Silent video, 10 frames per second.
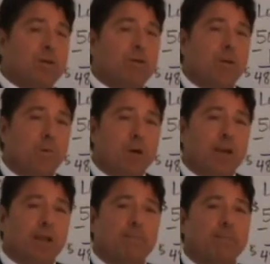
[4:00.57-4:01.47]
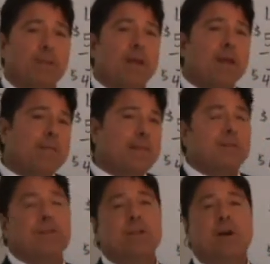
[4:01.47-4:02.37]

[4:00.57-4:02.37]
the cocoa market, there's